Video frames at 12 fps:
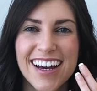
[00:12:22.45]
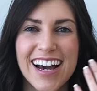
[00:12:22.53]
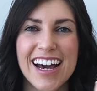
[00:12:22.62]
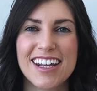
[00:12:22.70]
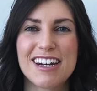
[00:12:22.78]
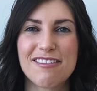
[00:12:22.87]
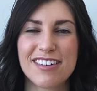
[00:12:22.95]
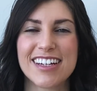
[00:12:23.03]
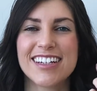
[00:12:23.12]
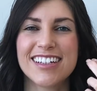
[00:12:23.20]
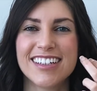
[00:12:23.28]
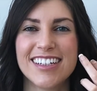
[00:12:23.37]
and
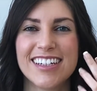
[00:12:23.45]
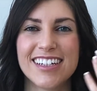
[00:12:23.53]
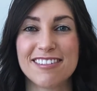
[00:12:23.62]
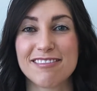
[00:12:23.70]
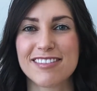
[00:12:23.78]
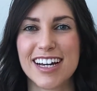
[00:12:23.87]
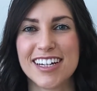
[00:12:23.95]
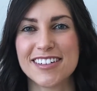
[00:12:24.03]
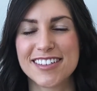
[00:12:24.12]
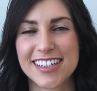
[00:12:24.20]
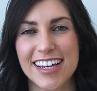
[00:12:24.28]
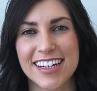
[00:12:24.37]
wrinkly and kind of
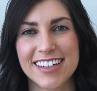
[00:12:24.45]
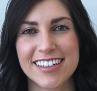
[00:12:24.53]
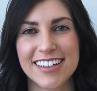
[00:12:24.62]
scary,